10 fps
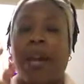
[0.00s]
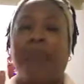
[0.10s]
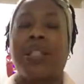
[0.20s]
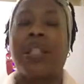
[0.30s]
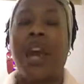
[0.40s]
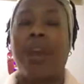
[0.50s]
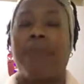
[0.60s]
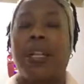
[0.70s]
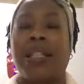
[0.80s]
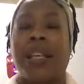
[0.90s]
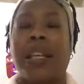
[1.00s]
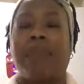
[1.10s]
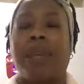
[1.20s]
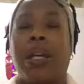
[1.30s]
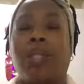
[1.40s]
I was tired of my
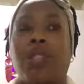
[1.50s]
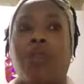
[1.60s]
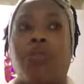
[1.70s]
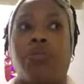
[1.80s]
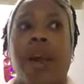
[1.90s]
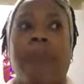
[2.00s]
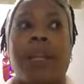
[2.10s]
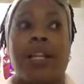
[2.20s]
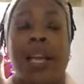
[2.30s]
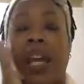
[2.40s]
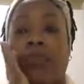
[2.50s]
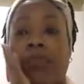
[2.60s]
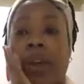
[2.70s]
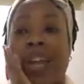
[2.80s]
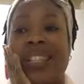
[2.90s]
skin being so dry because I have
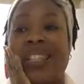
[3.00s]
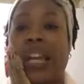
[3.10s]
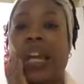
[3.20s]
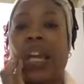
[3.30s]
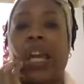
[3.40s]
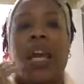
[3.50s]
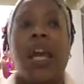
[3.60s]
dry skin,